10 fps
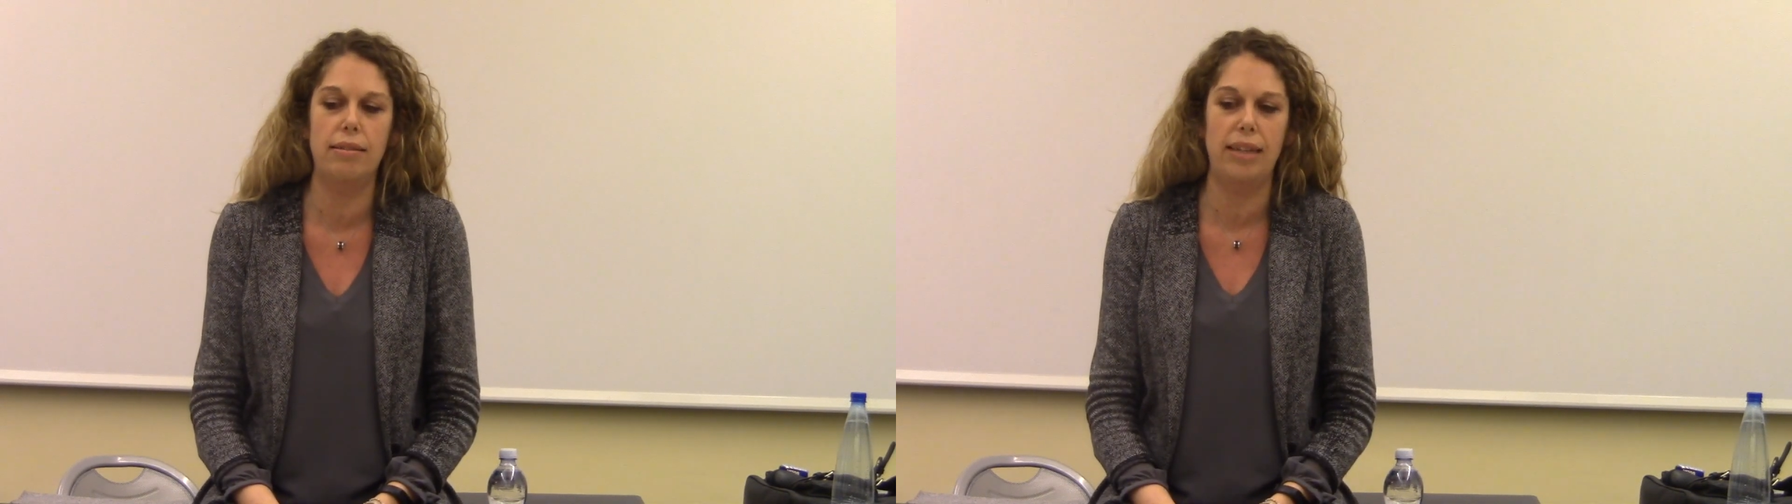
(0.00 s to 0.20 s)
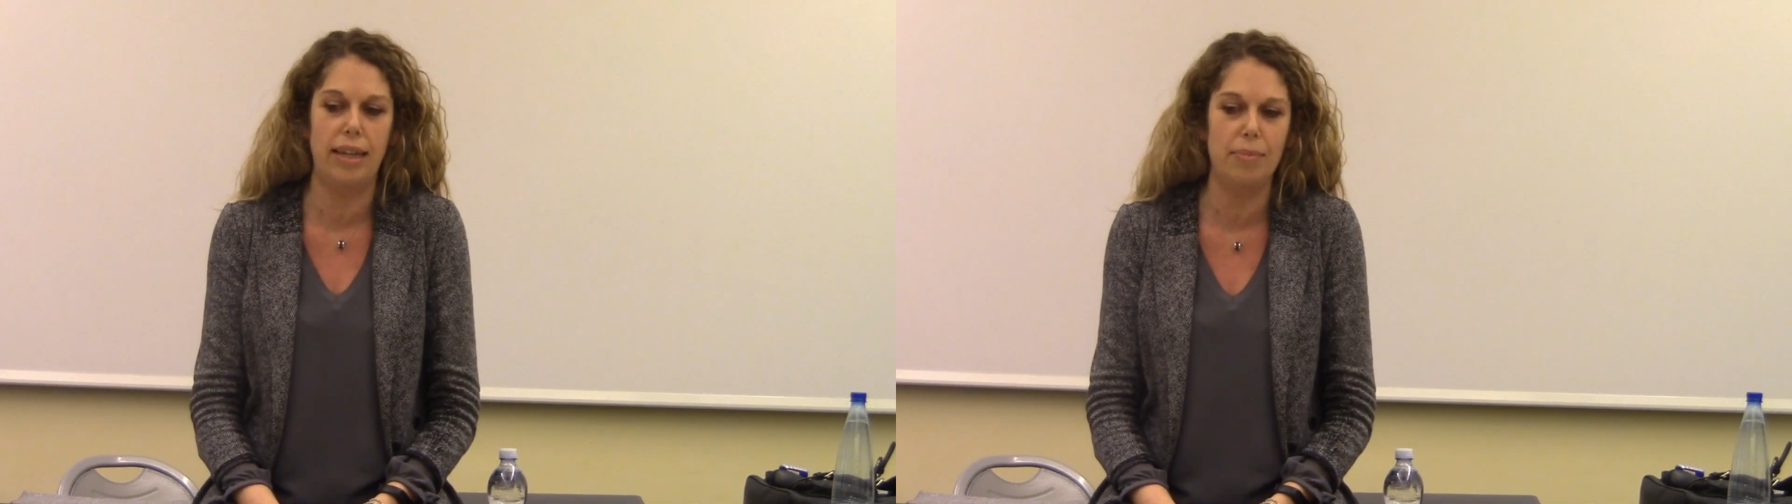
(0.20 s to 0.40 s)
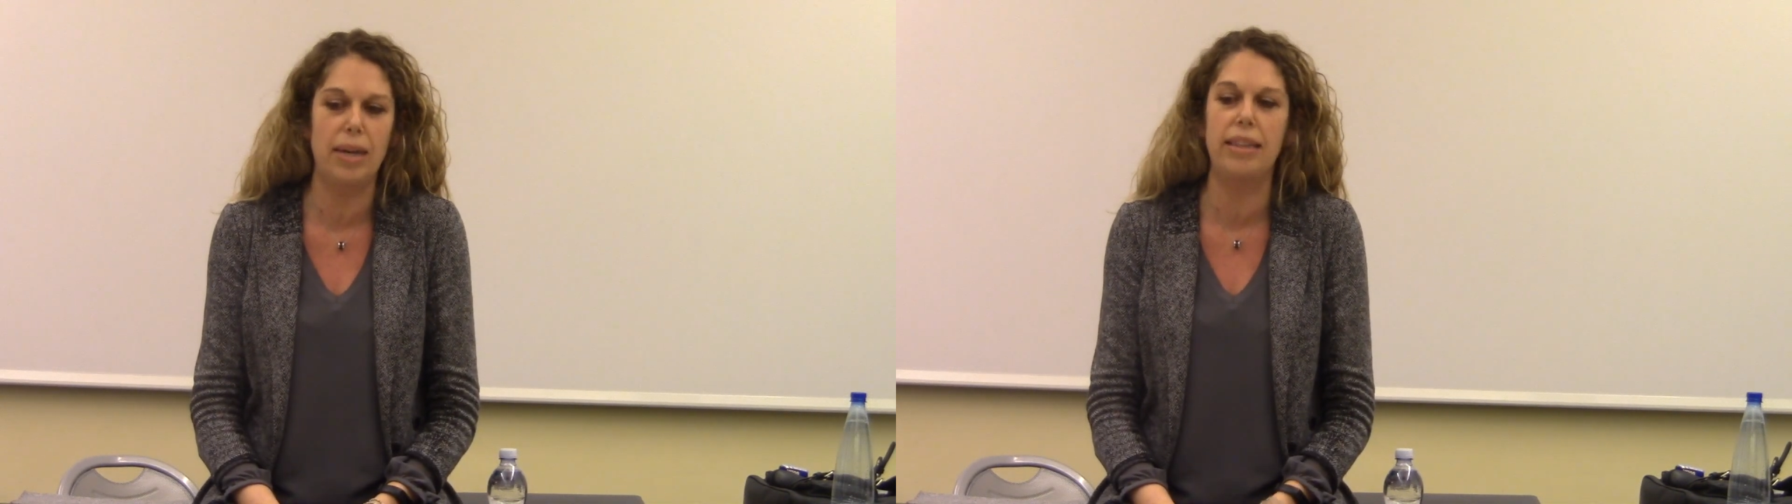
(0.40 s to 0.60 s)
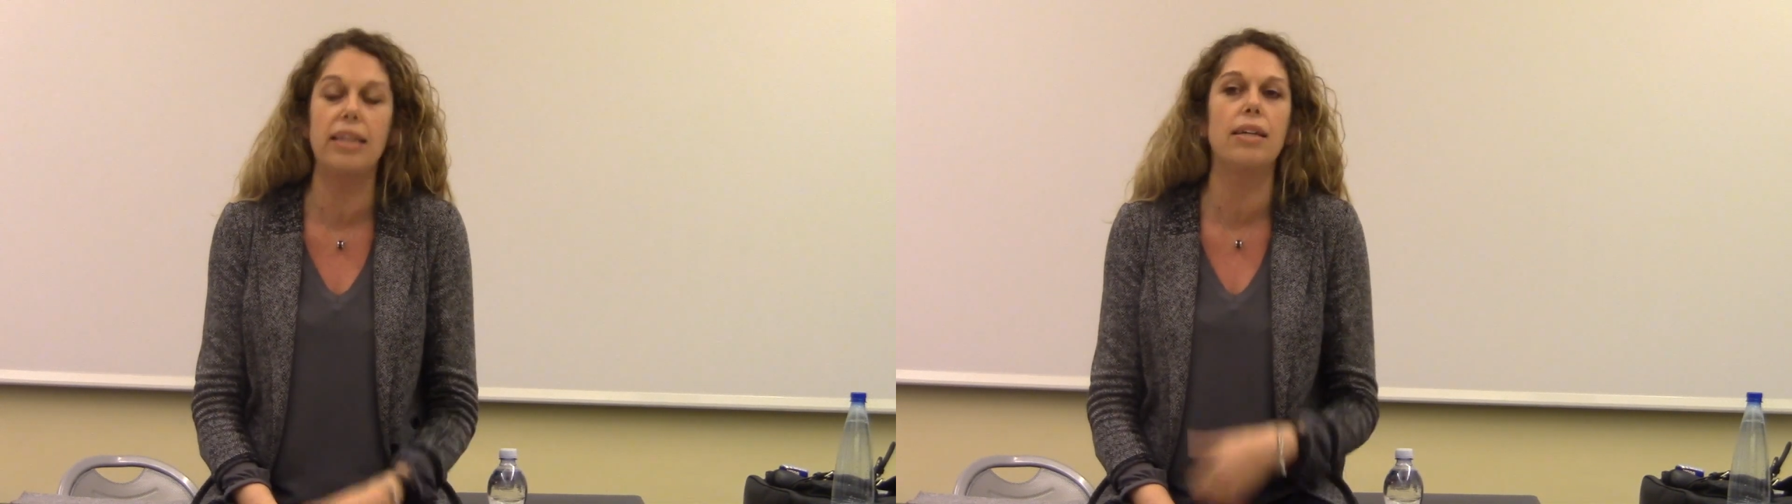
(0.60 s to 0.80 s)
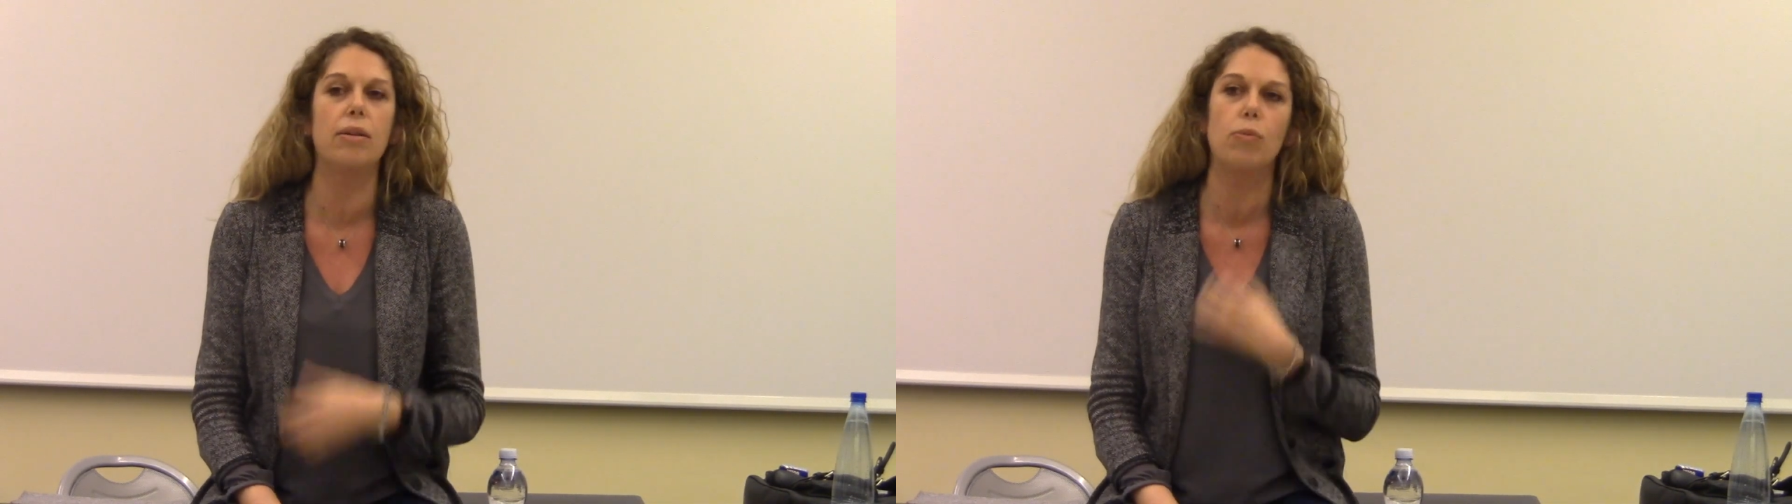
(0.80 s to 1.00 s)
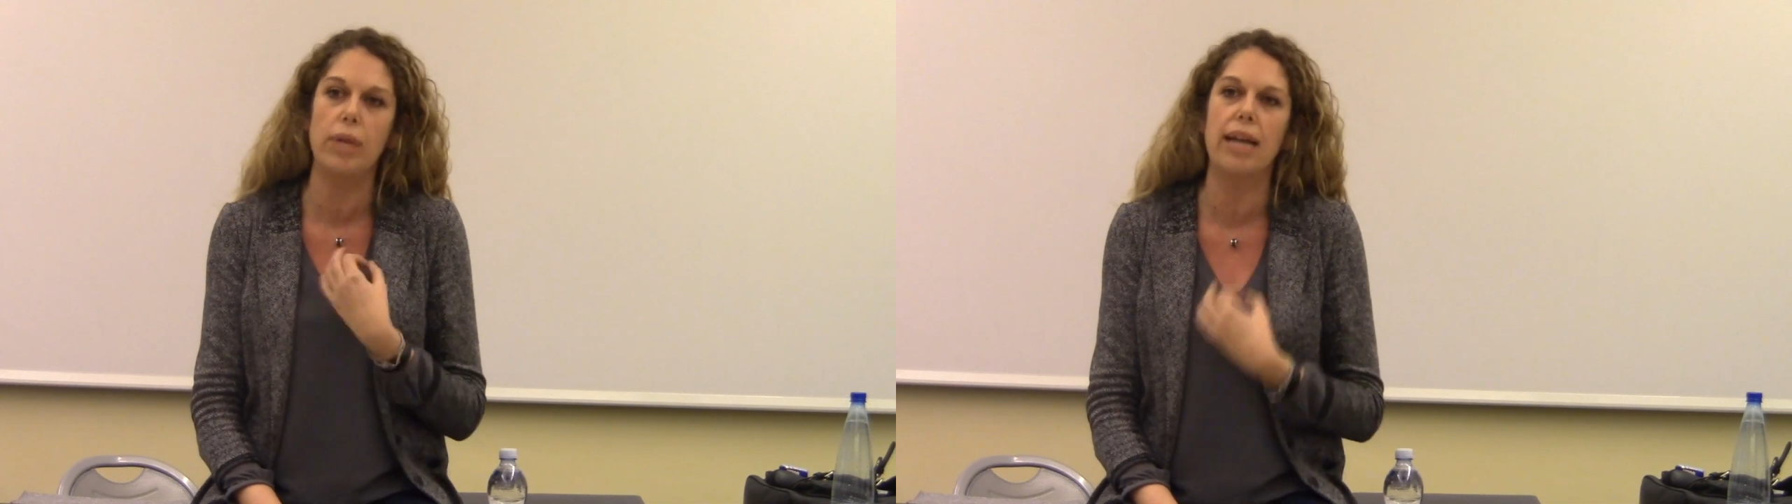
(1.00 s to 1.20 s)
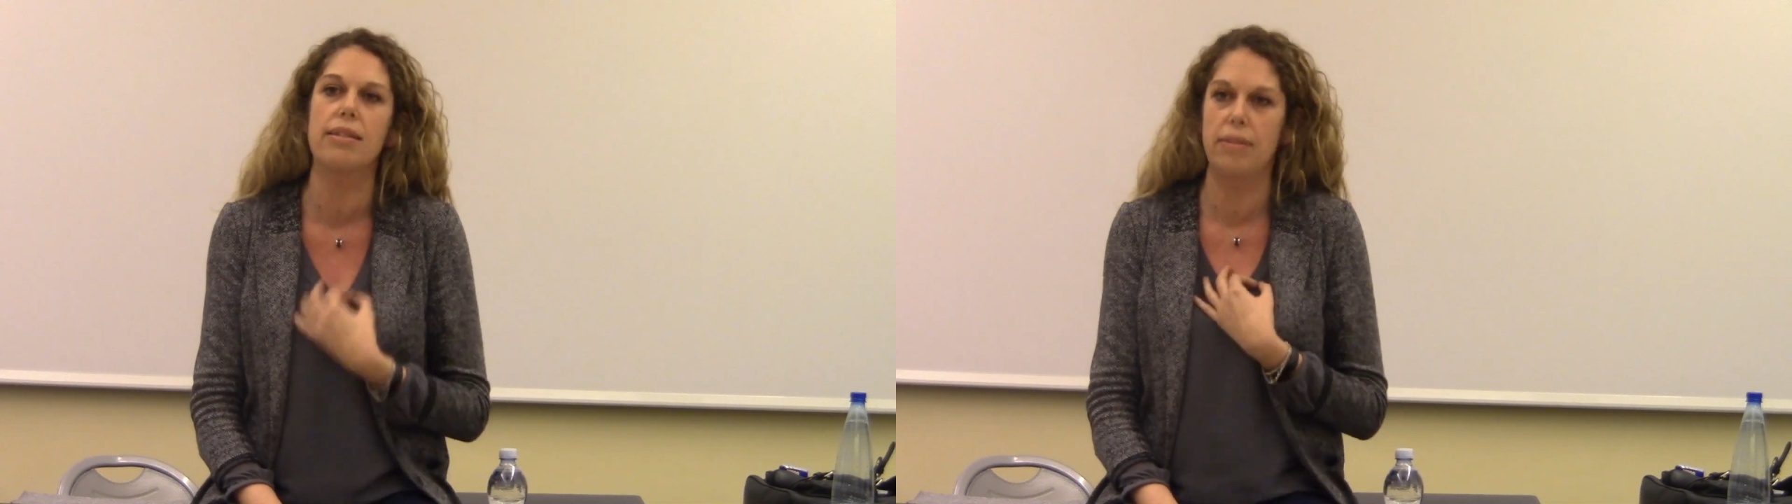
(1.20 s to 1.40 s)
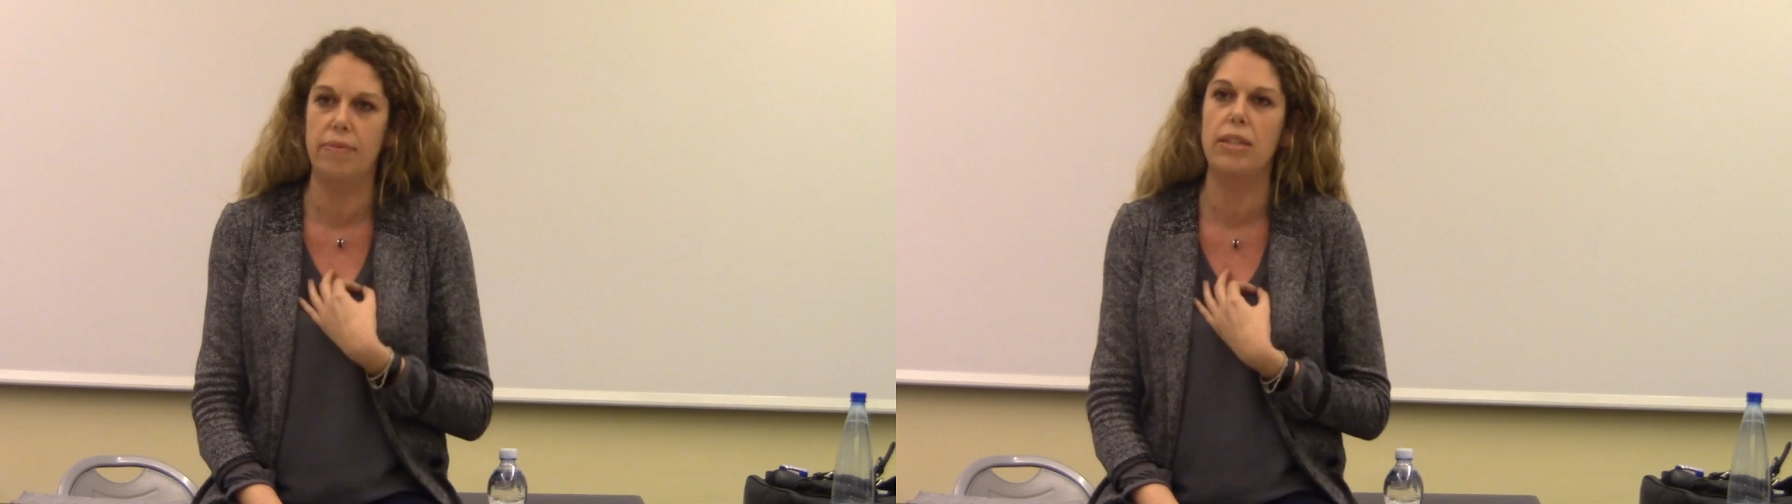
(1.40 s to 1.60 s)
time, I think we
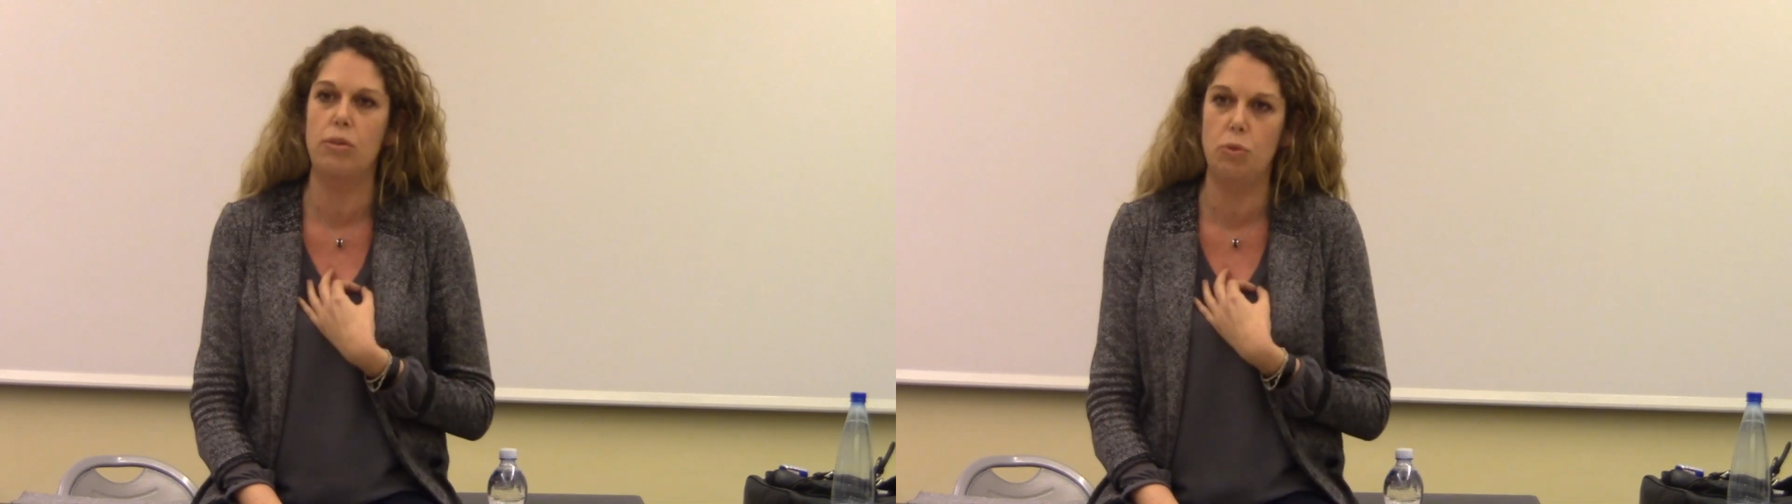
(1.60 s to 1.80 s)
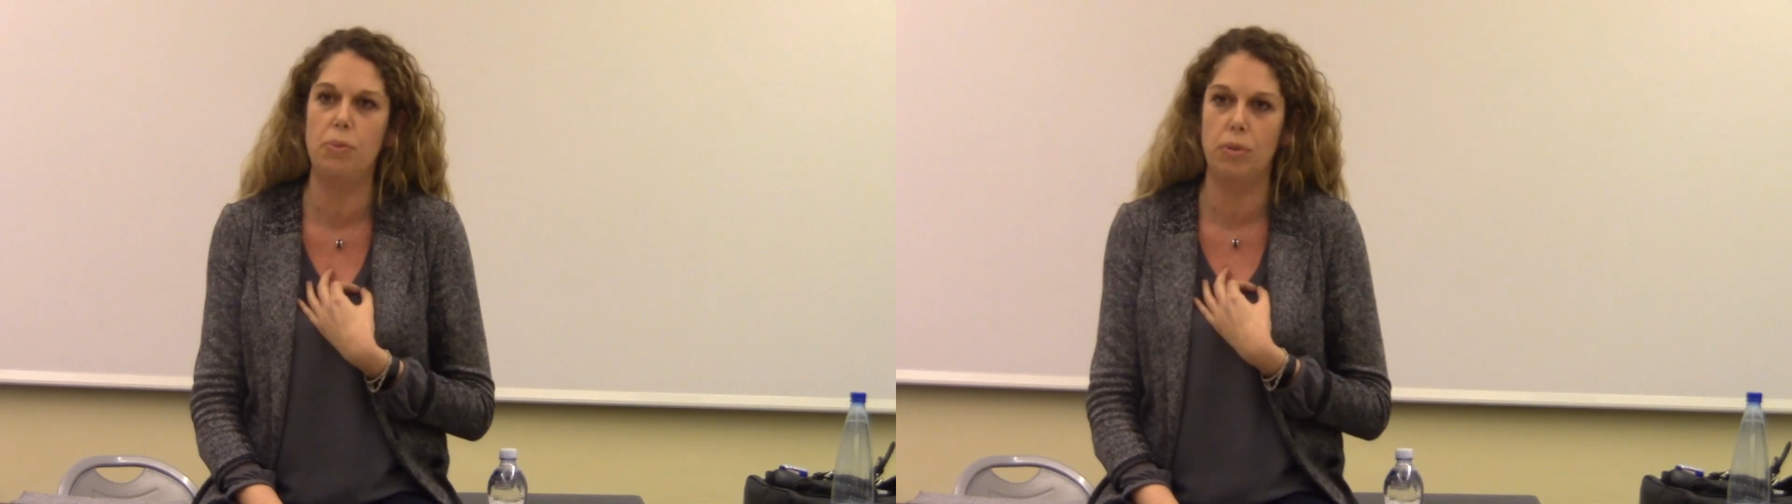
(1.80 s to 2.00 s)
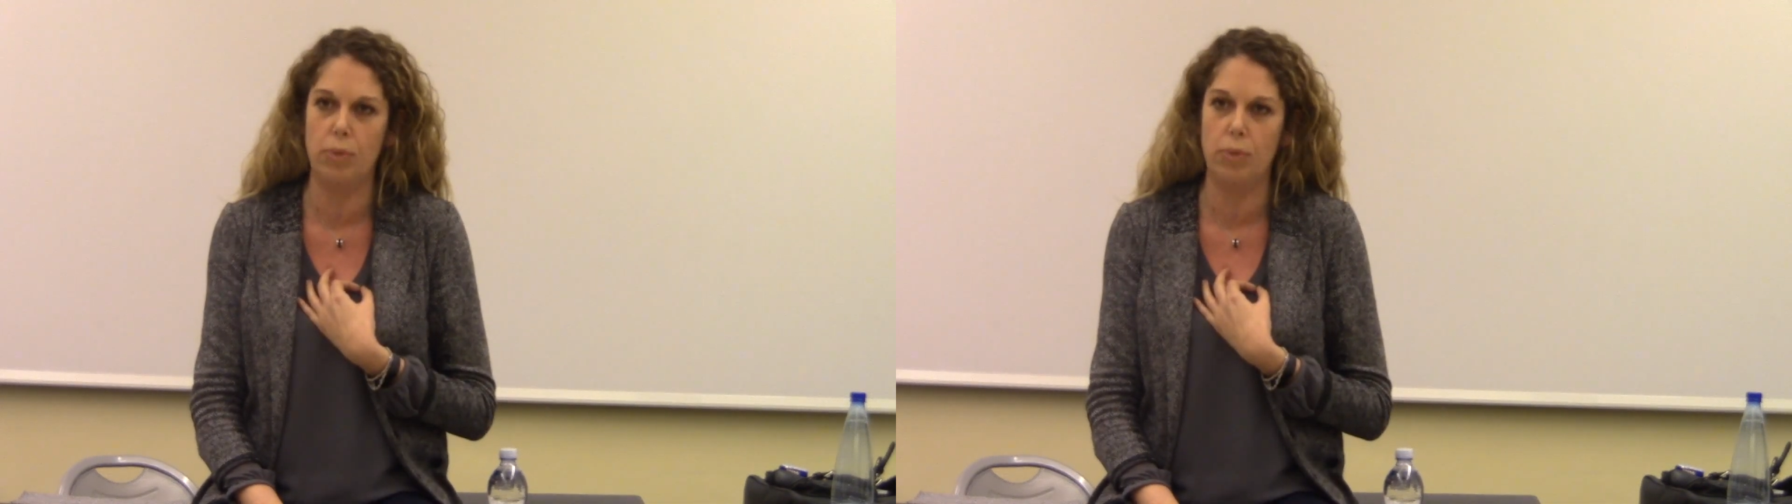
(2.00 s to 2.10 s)
asked a very stupid